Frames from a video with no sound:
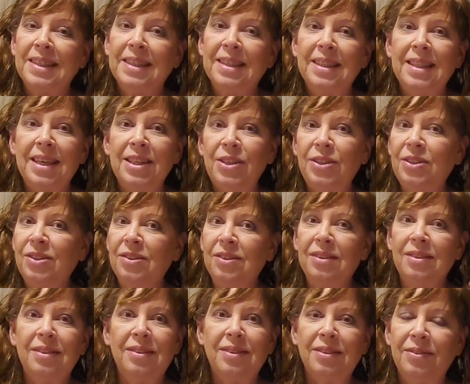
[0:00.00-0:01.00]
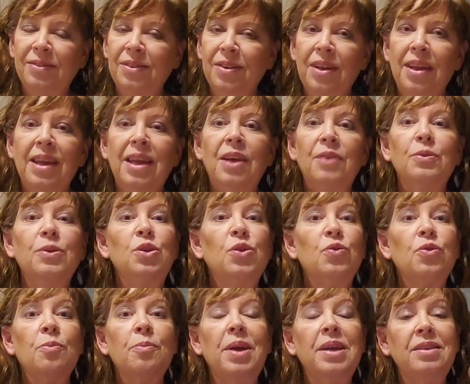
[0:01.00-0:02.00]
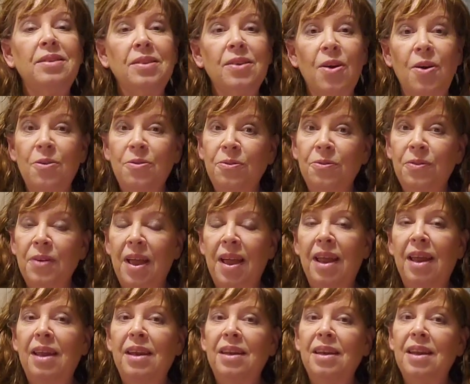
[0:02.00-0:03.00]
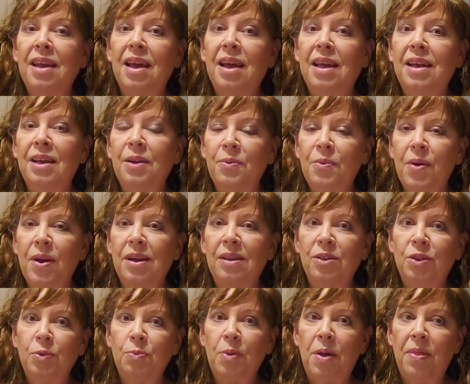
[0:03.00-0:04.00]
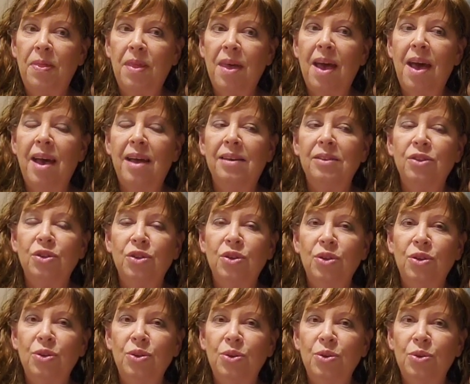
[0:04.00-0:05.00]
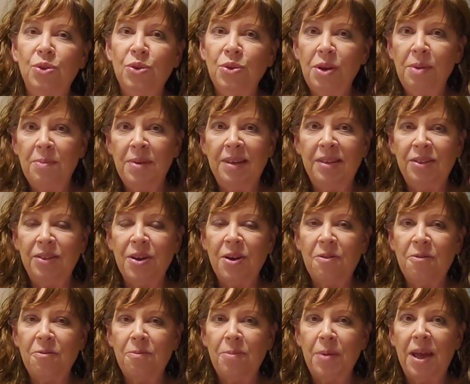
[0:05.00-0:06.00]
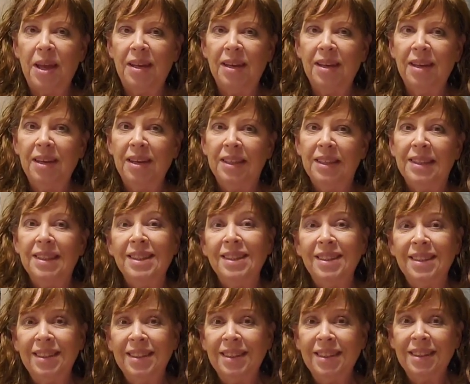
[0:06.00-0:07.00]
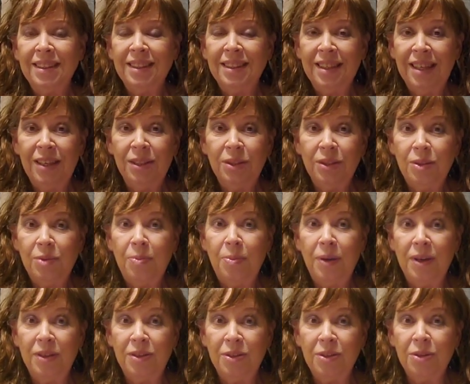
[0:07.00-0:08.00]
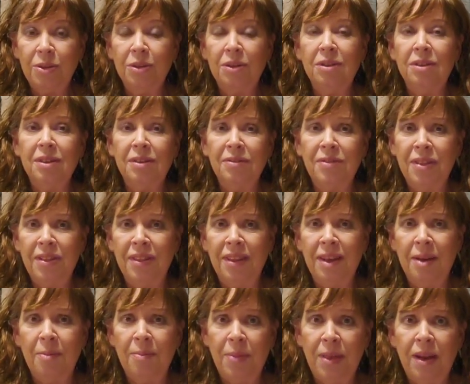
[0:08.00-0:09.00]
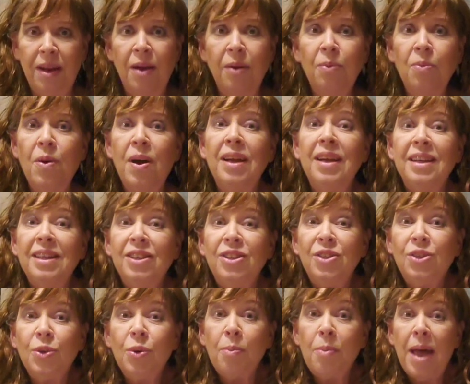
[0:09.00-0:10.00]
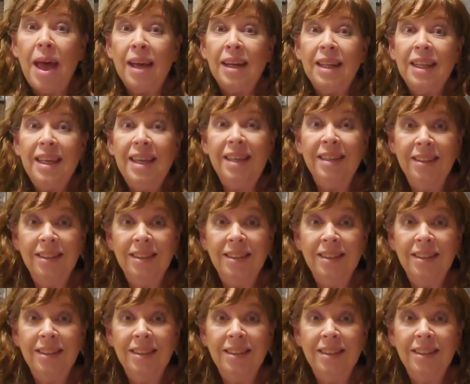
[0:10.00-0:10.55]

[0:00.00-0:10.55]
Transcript: It was for myself, and I didn't want to spend that to treat myself. But here's a picture of the lamp that I wanted so badly.